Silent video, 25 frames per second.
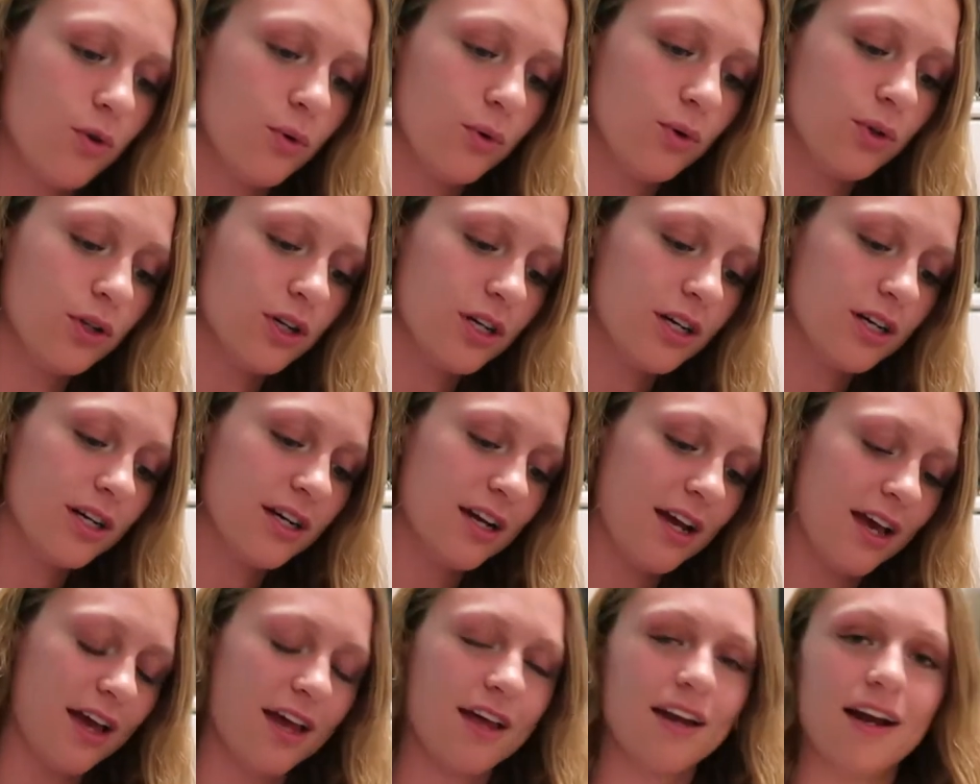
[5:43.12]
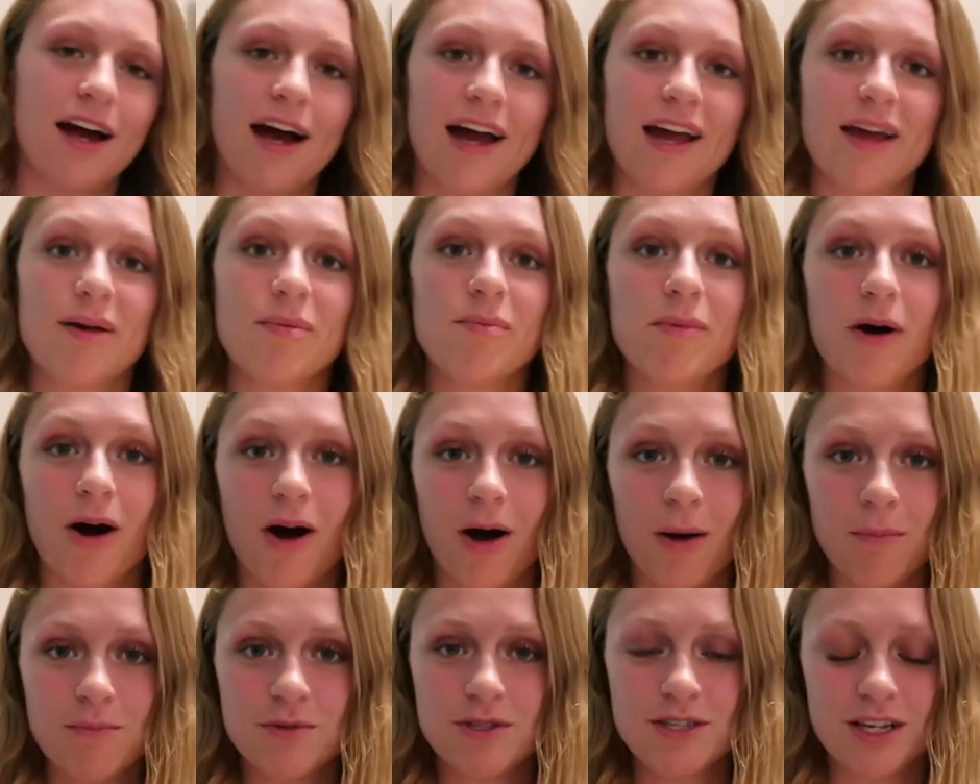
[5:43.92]
cooler, and I am
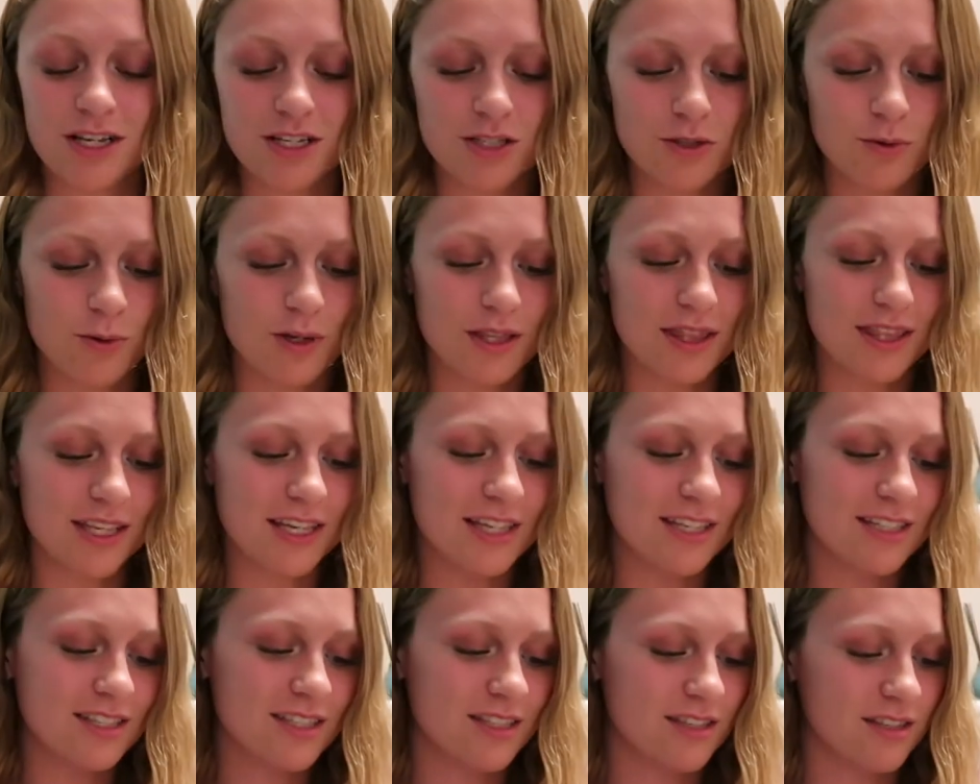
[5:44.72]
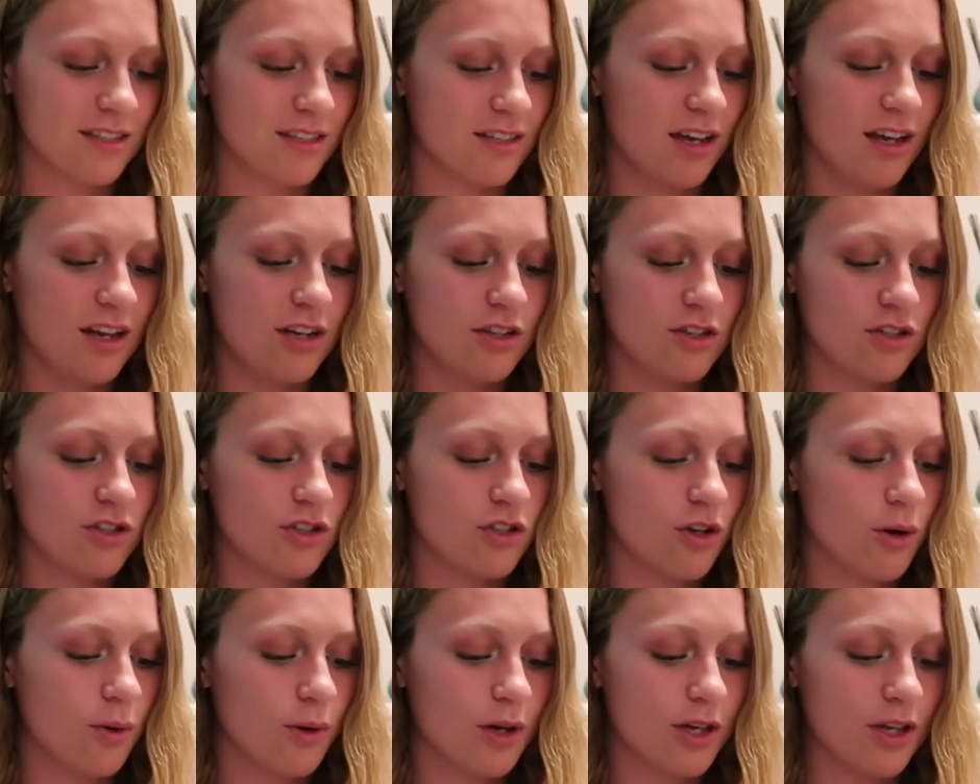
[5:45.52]
obsessed with this. It is
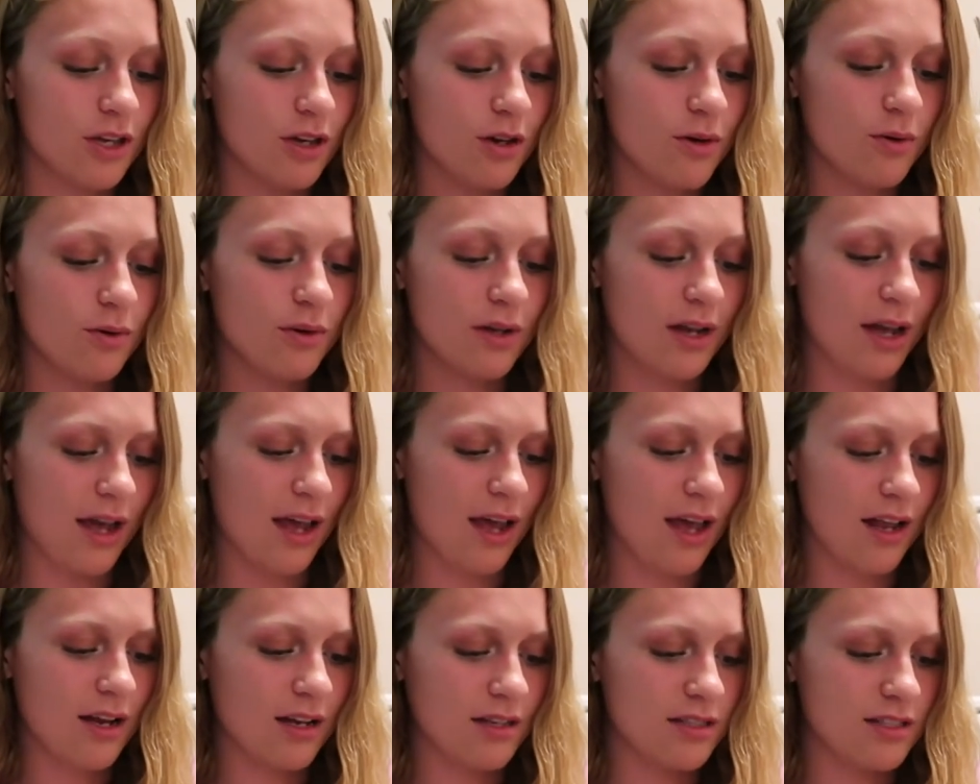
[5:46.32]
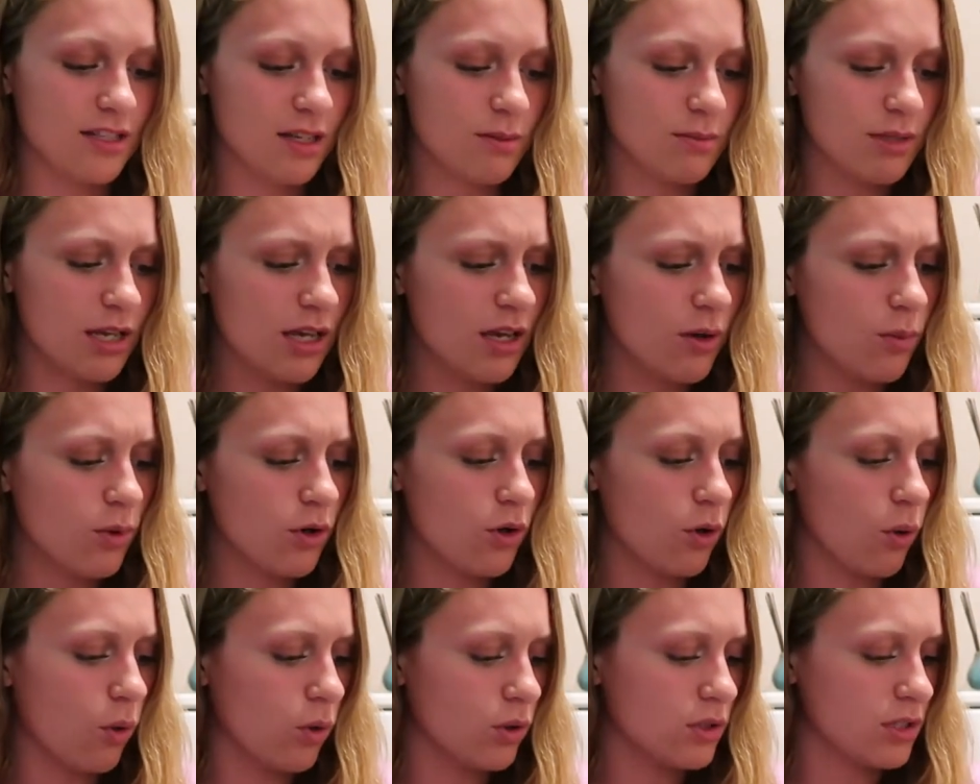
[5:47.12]
so cute, and it seems like it
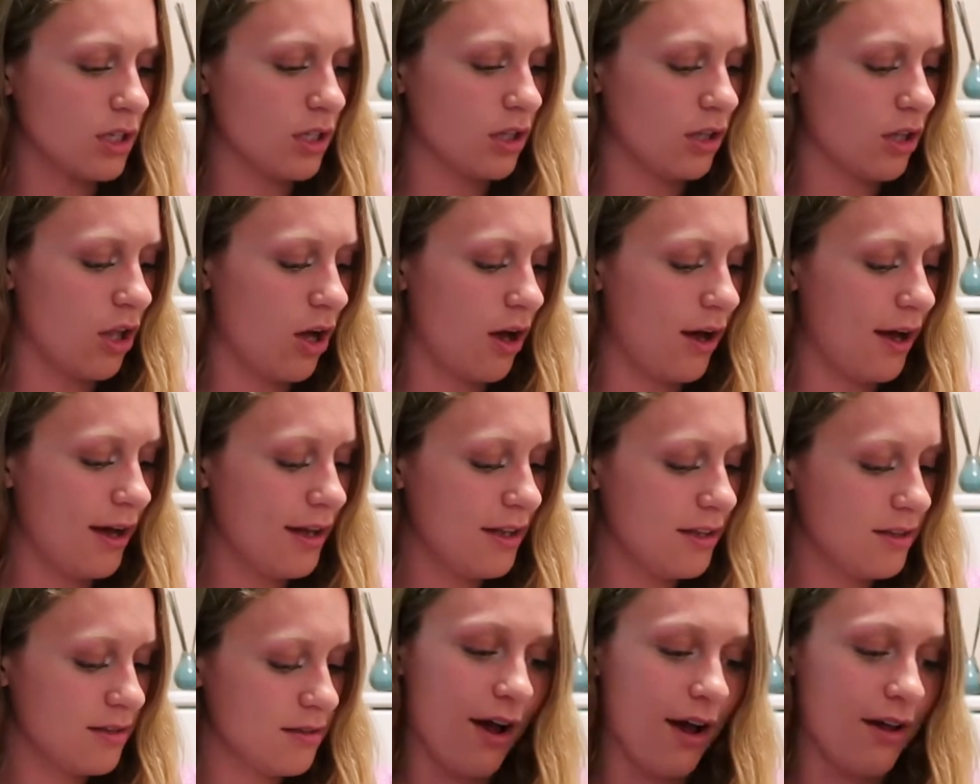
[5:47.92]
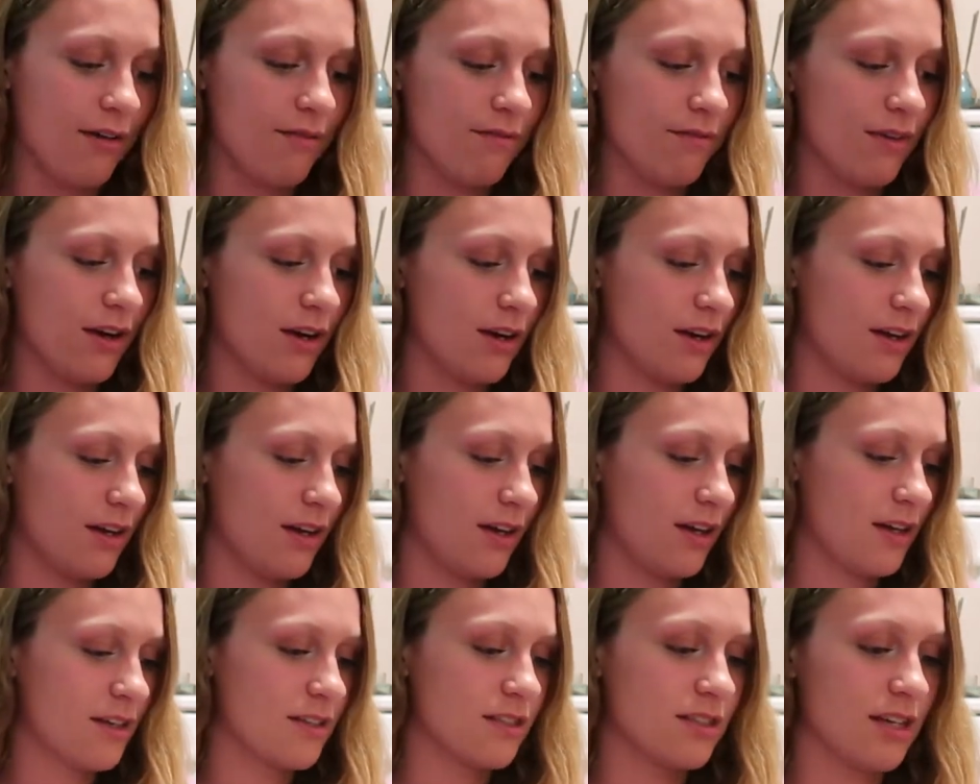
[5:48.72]
would hold a lot. I'm
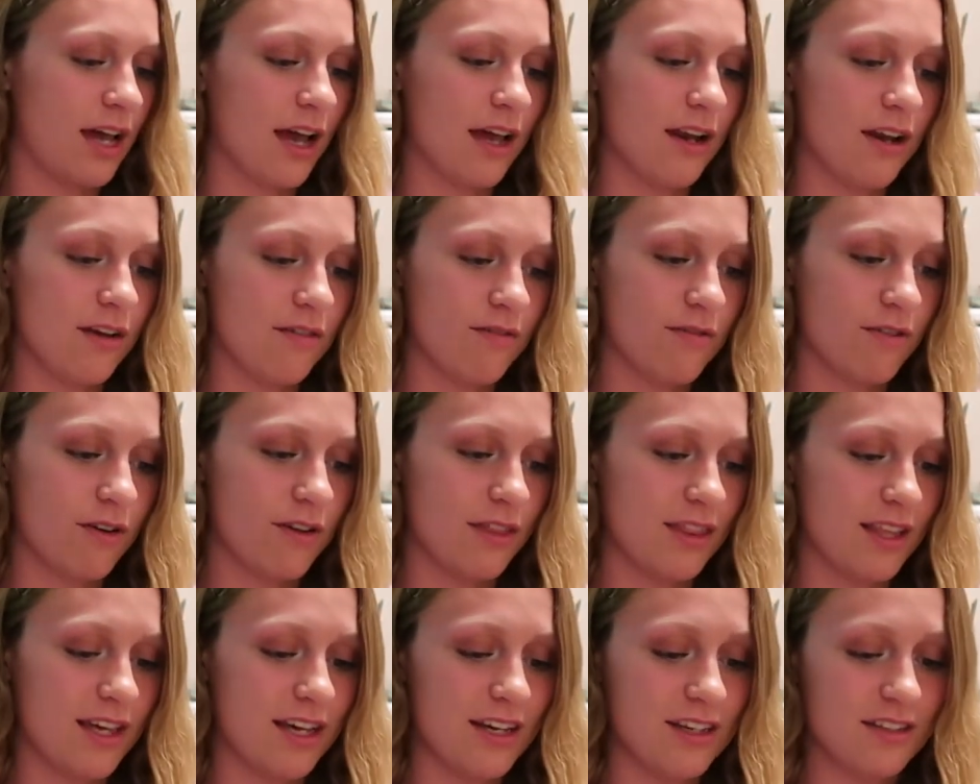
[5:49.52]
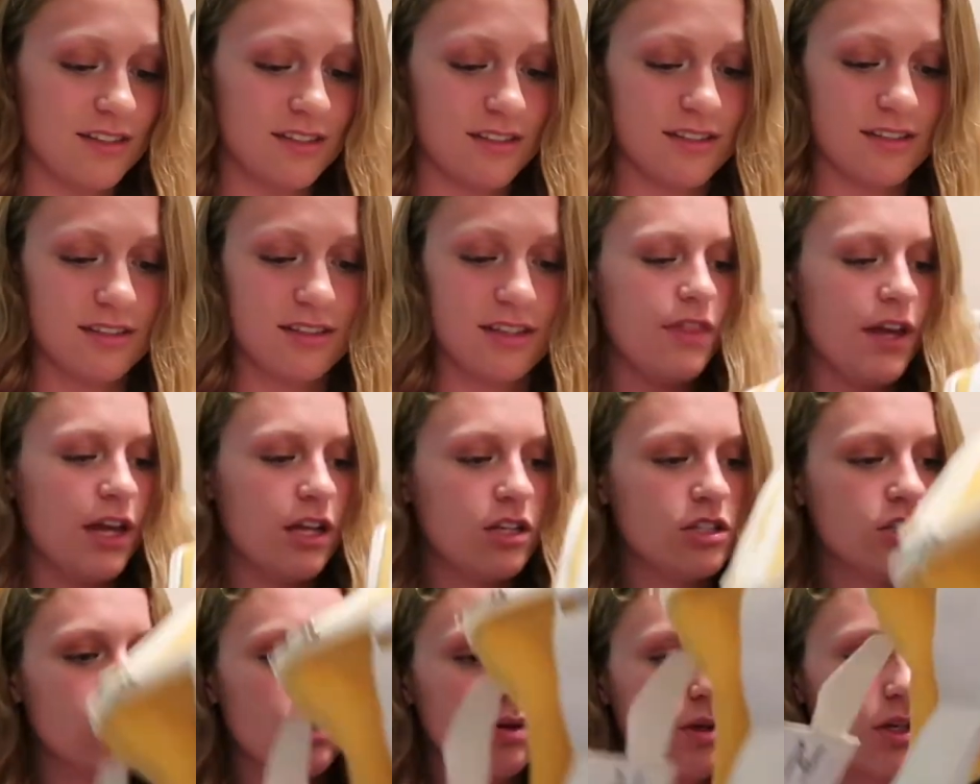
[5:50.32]
very excited for this. That
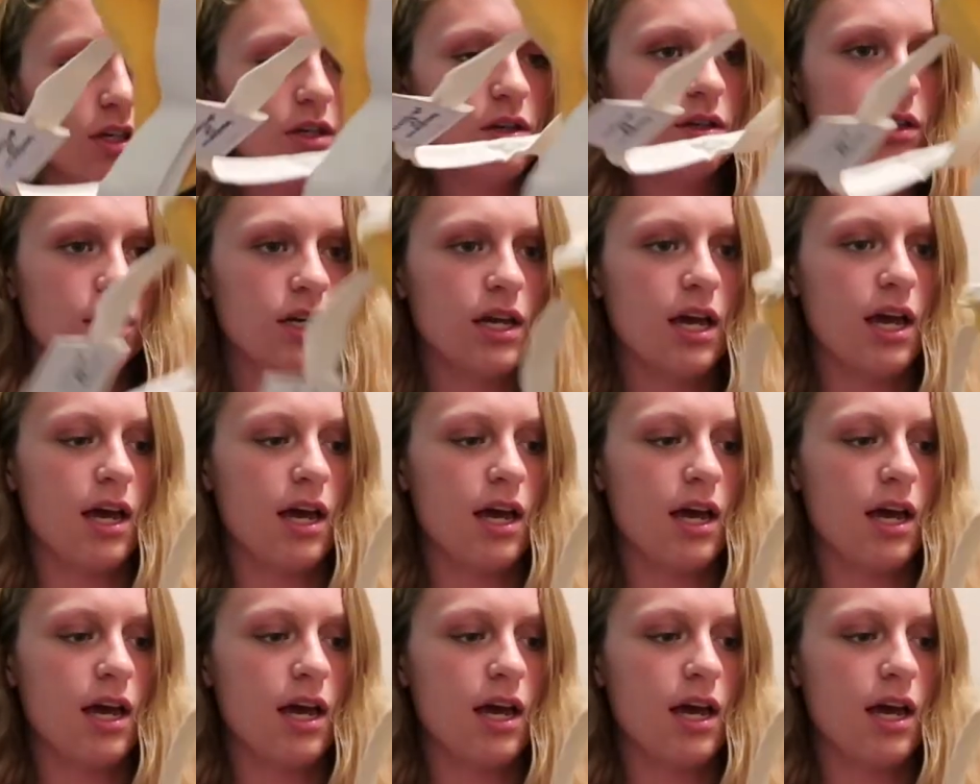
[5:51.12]
is so cute. Look